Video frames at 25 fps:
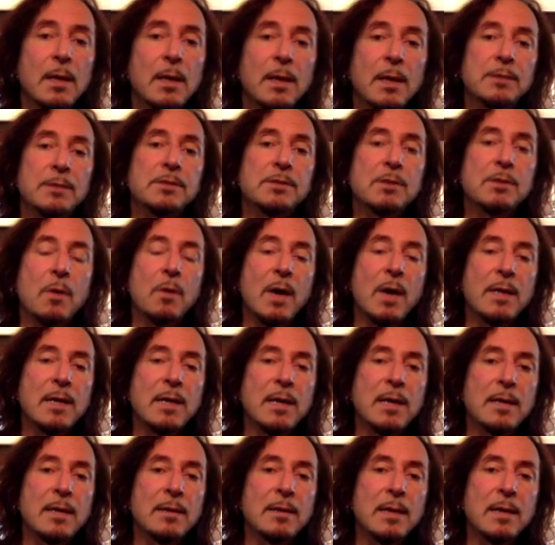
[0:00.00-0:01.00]
and so I
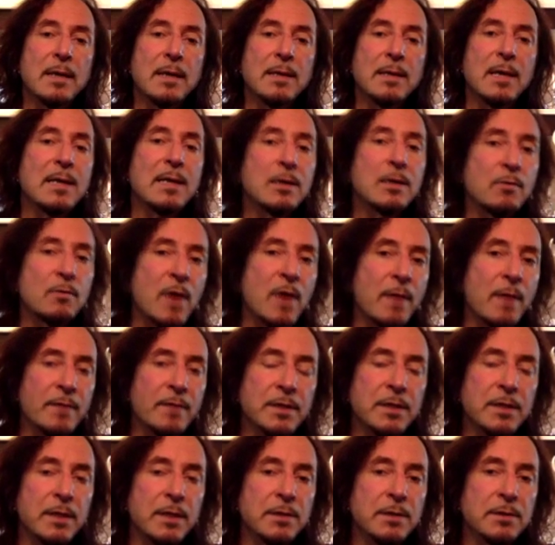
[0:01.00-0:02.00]
kind of
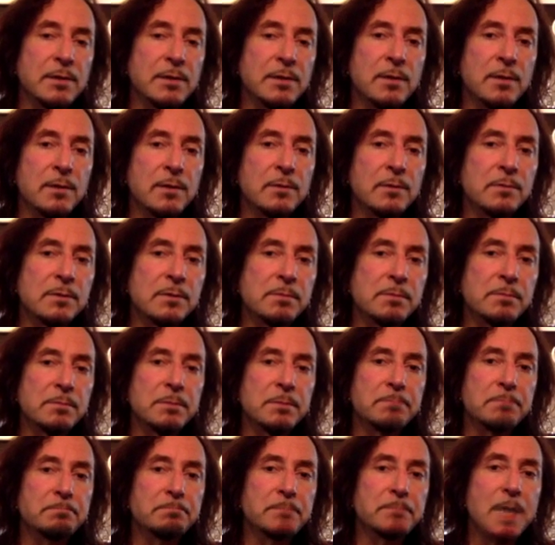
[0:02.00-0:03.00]
gravitate to those. But
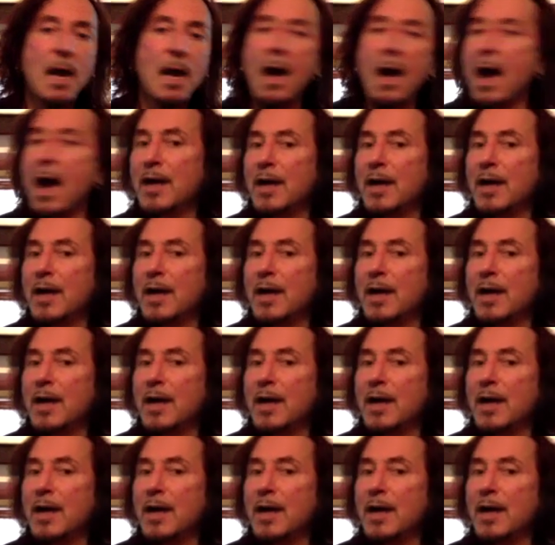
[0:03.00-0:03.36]
"Higher